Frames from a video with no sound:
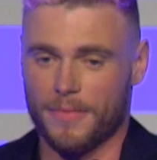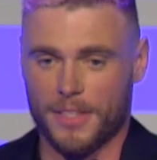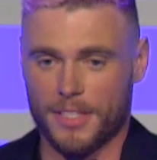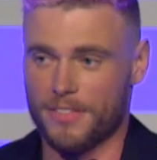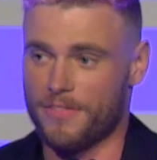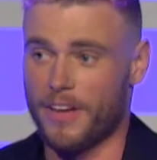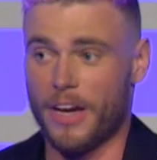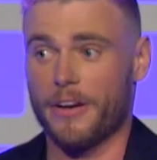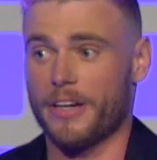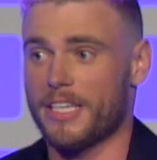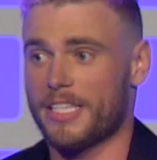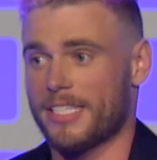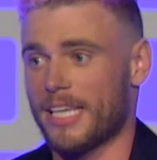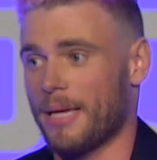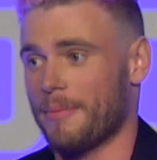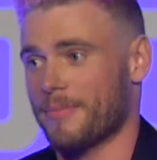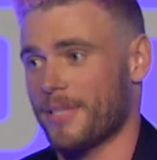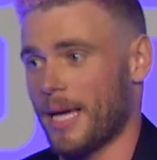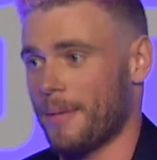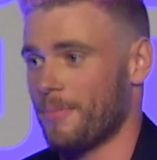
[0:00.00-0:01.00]
this very
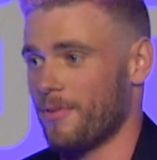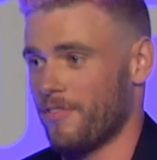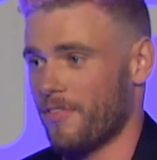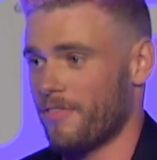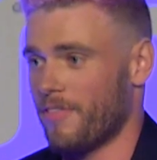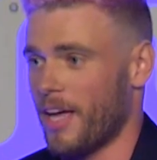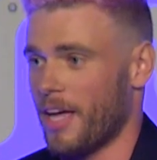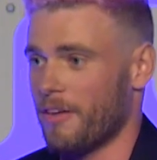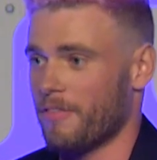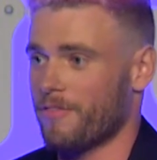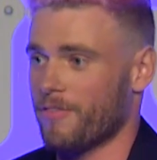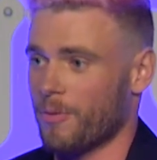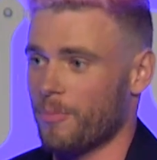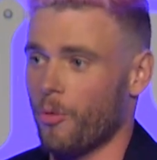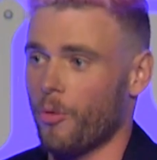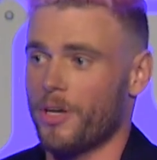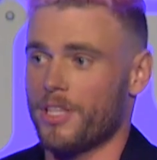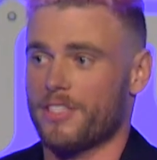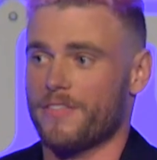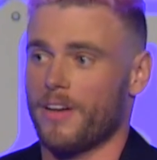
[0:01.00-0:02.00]
same type of event for
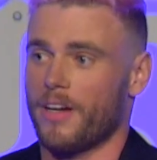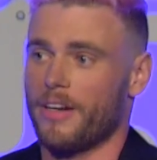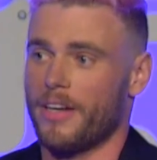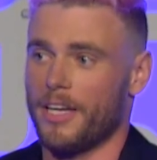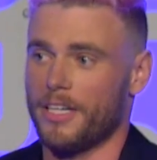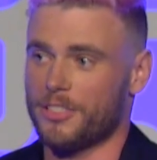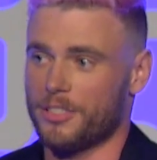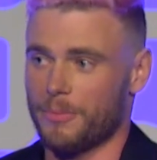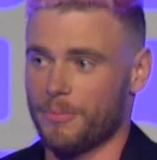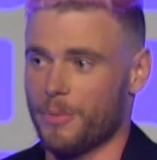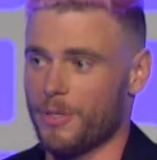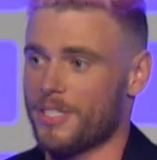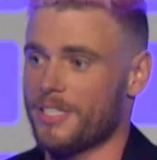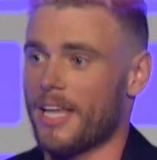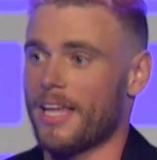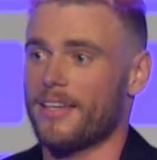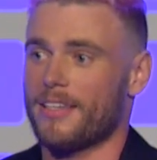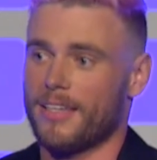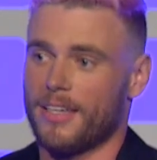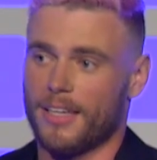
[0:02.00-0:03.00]
Points Foundation,
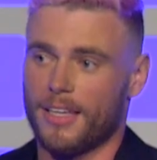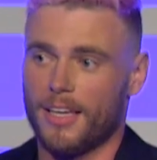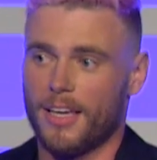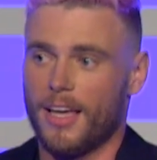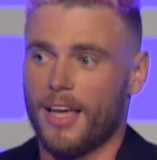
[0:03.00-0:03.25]
presenting